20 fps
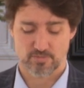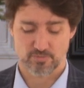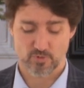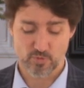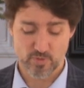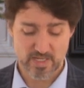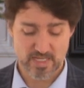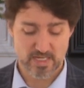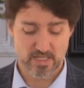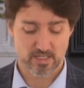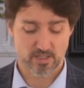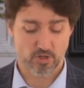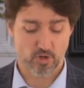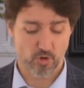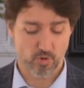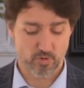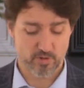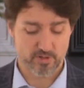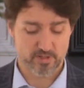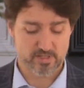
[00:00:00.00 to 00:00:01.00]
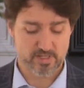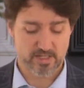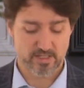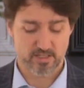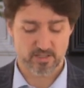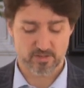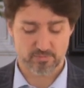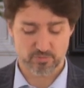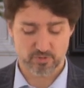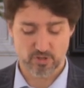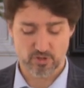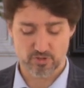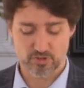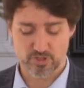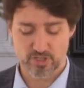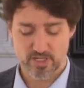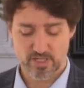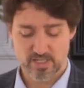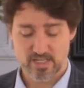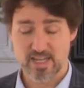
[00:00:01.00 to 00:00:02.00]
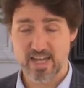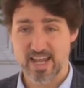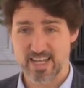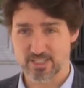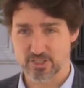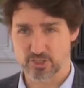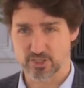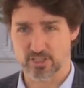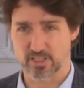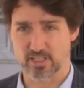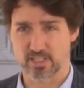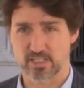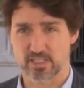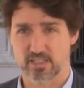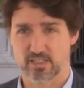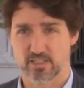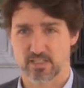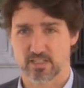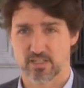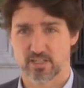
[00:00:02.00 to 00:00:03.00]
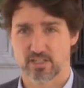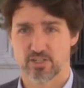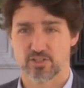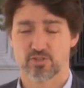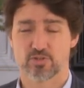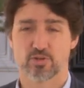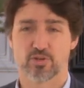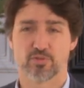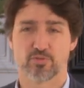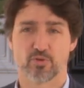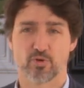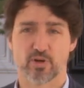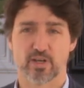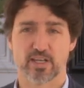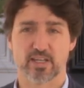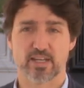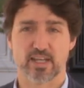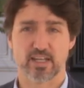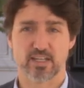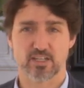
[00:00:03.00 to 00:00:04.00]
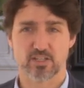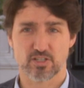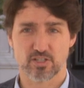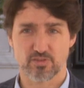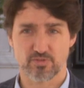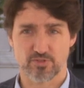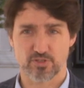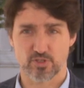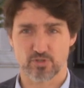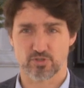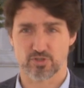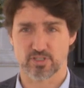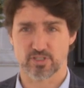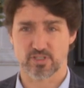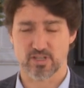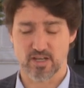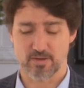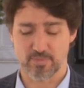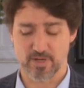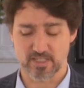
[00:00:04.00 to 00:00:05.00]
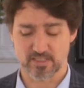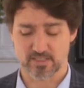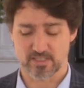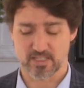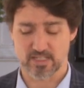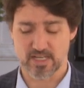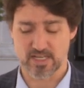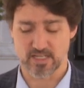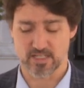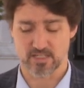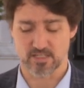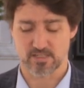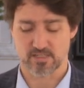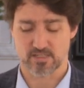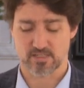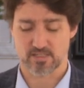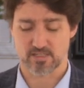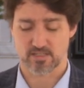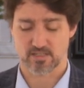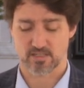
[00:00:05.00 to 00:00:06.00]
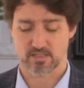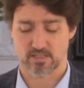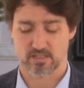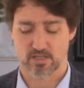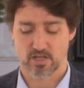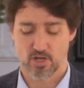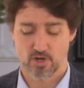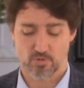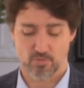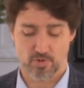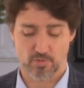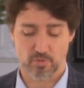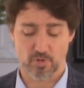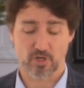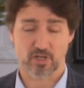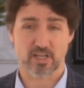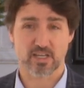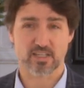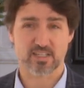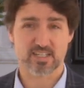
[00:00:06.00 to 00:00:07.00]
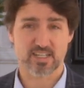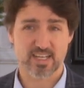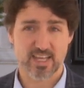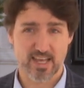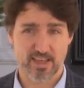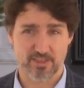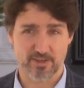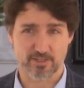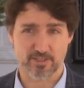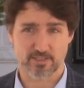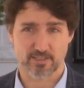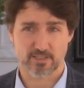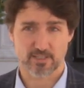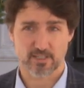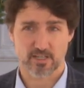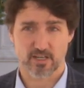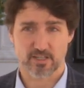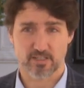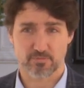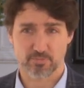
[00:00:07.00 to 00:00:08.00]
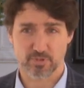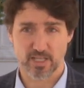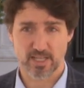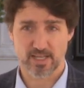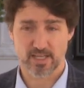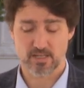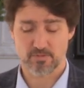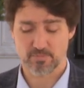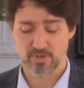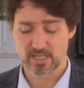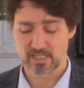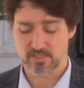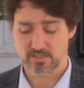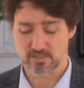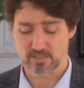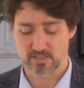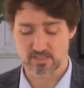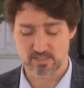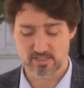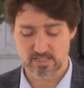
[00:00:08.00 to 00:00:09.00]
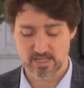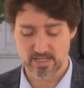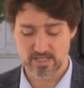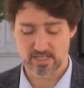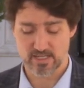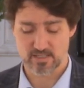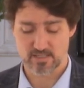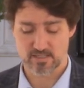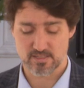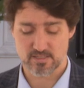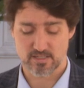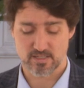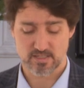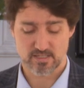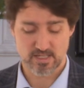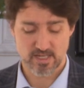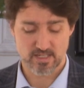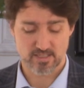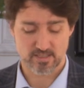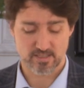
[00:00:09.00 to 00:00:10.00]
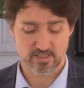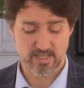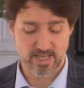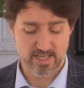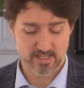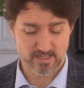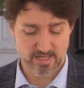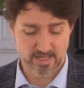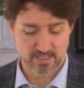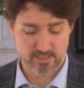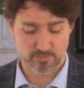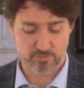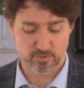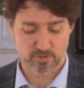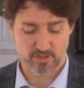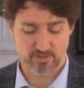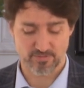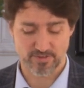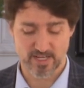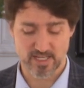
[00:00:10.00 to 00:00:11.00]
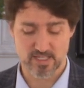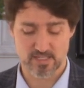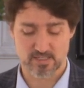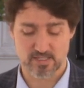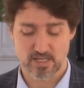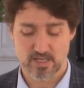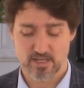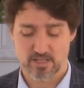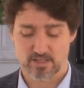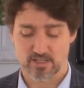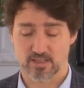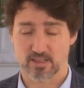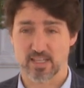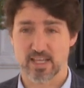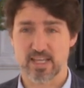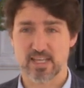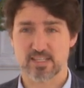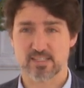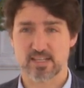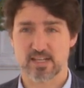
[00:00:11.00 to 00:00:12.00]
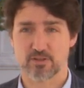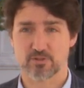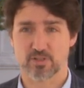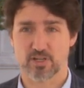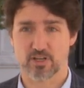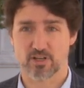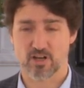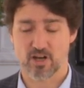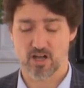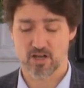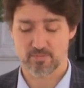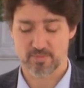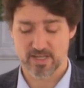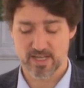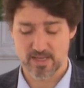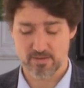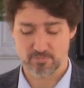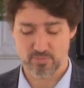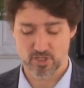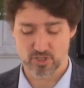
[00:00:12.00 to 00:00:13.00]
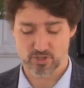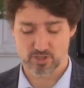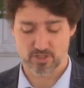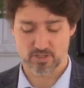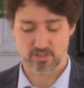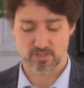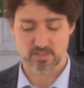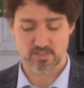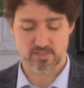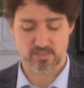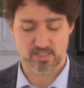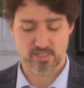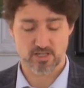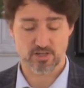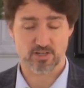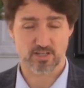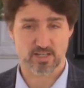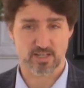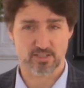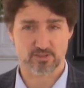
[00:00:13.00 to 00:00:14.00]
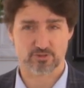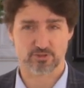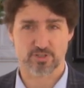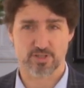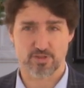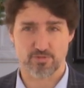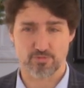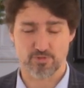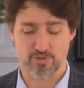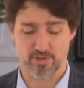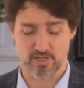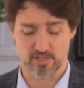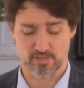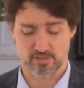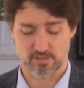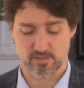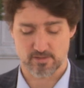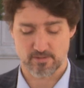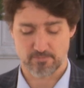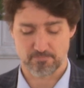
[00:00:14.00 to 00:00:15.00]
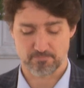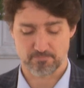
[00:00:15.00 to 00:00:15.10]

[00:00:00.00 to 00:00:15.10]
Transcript: We need a coordinated approach nationally to avoid any confusion amongst Canadians. We're working together on a plan based on science, data, and expert advice that lays out our common ambition to see our country through this.